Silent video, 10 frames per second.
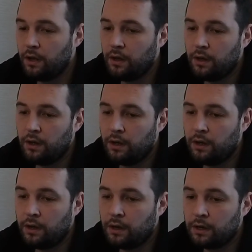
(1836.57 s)

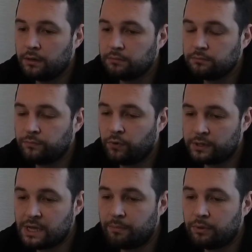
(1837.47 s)
For
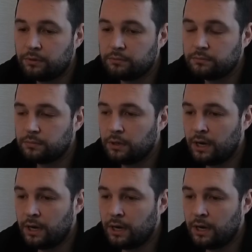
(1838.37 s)
example,